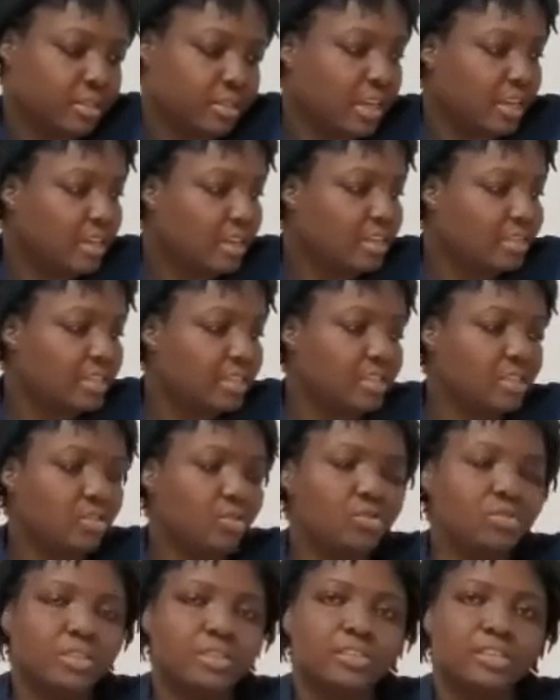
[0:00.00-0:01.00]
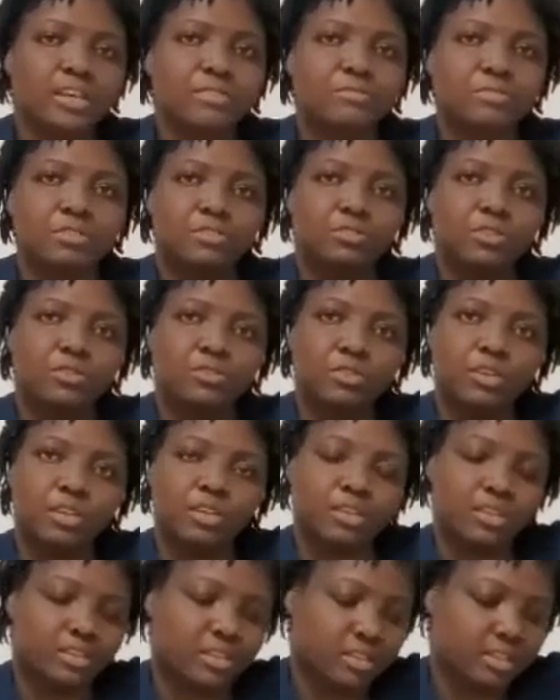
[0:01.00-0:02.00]
unless it's on the surface, then you can
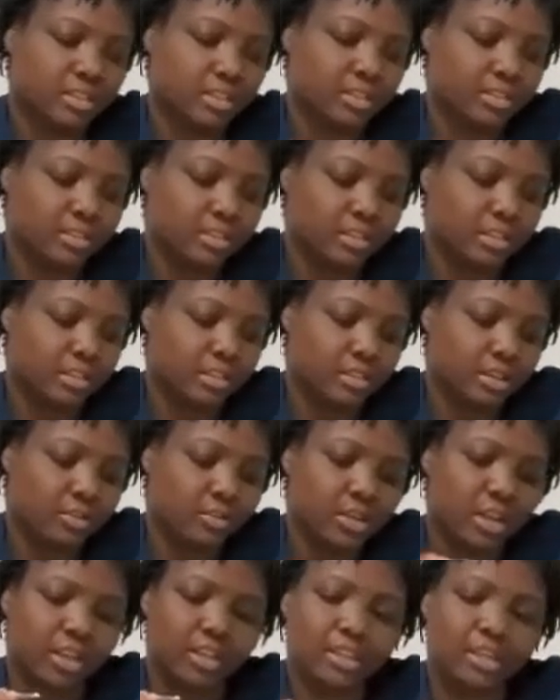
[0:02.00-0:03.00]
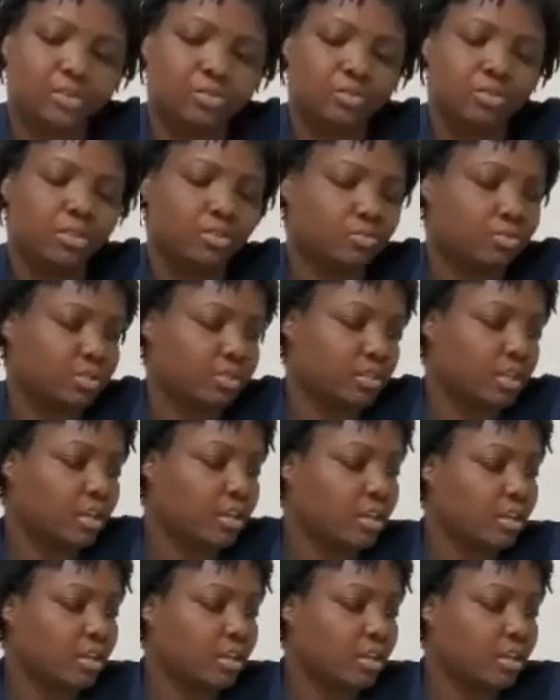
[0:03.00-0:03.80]
easily just take it out like that with a tweezer.